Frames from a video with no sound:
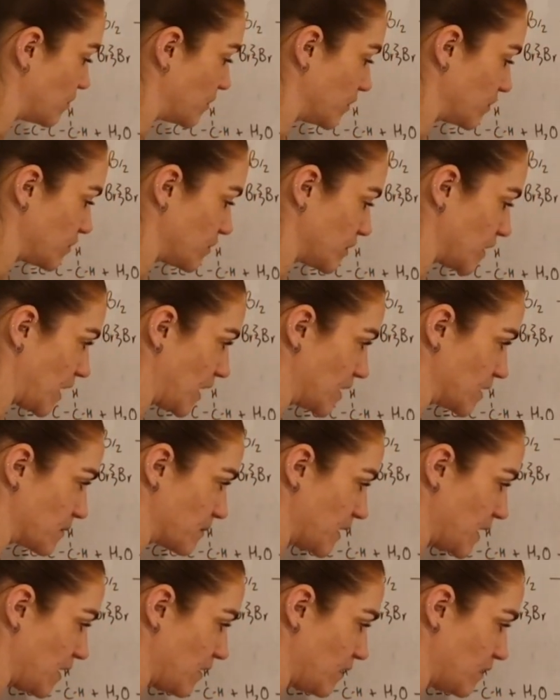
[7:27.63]
we'll do that as
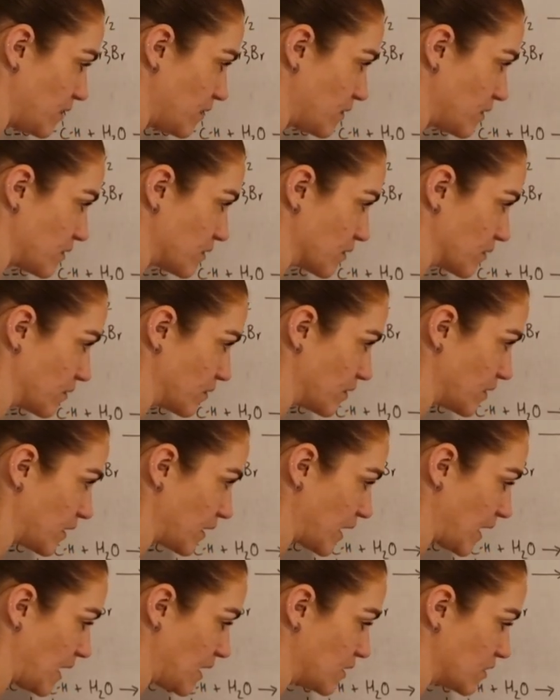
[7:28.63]
well. So
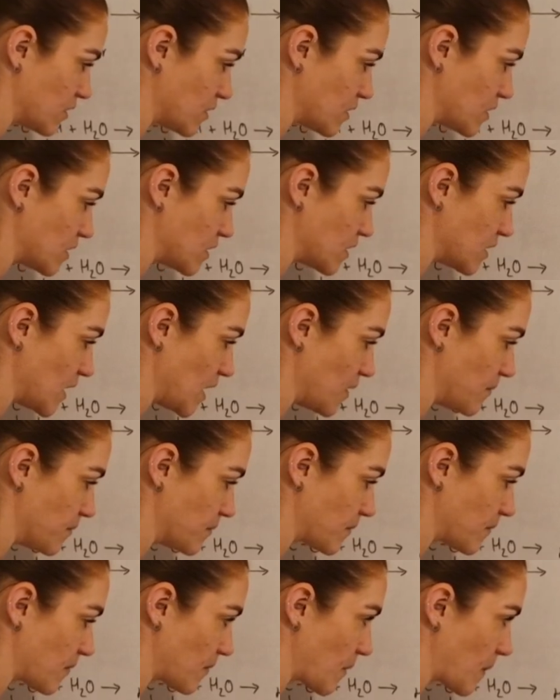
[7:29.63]
again, just the
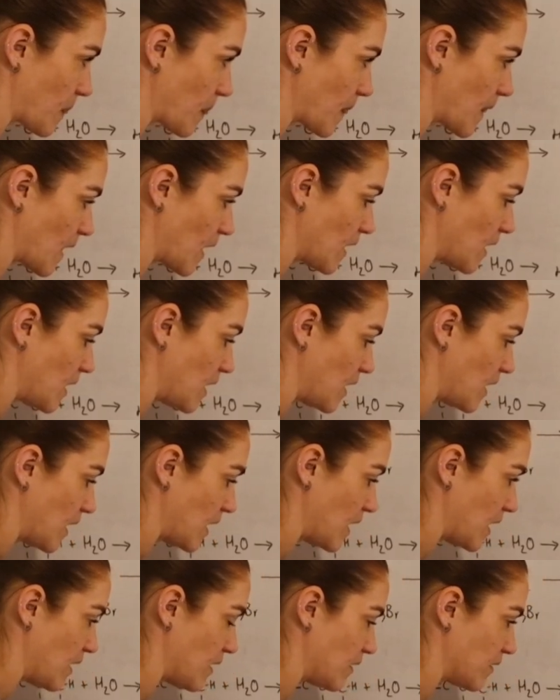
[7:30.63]
same
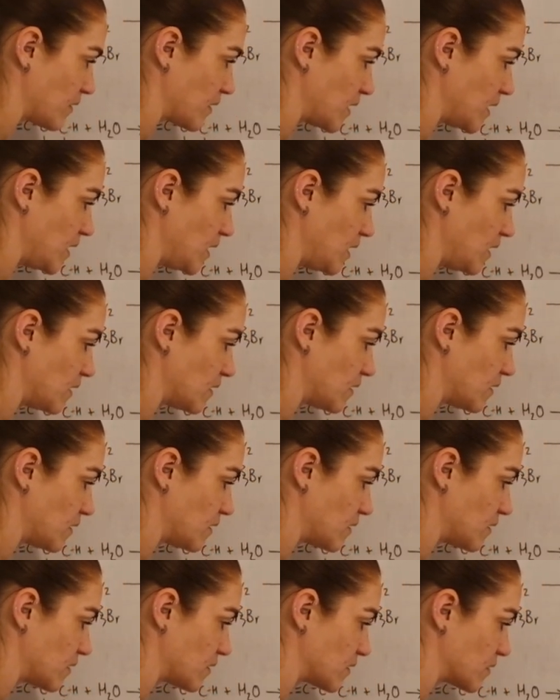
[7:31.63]
alkene.
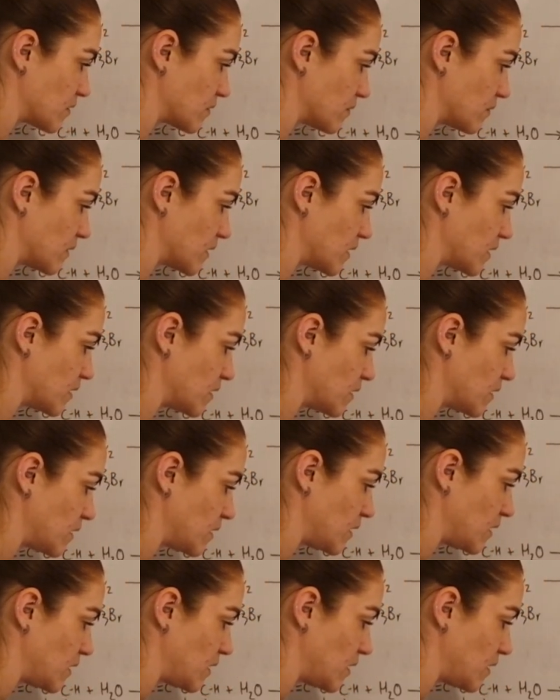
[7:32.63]
So 1,
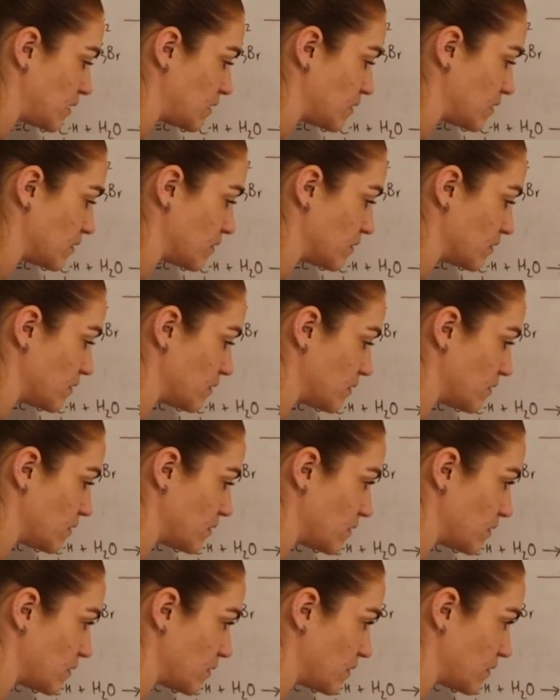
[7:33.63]
2,
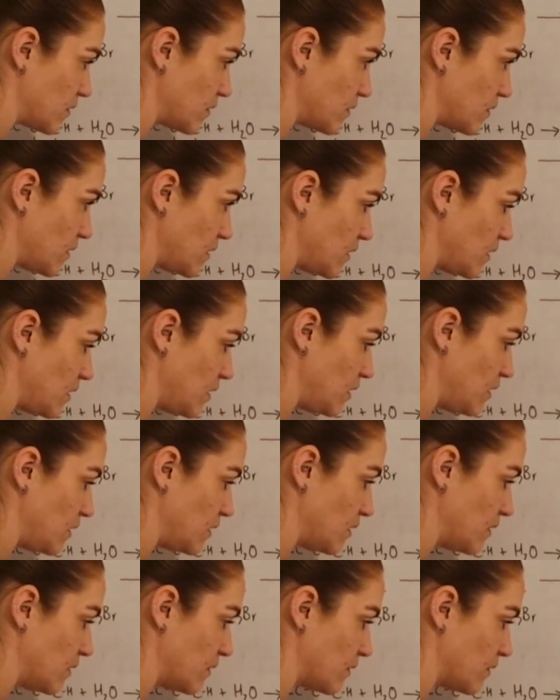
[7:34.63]
3.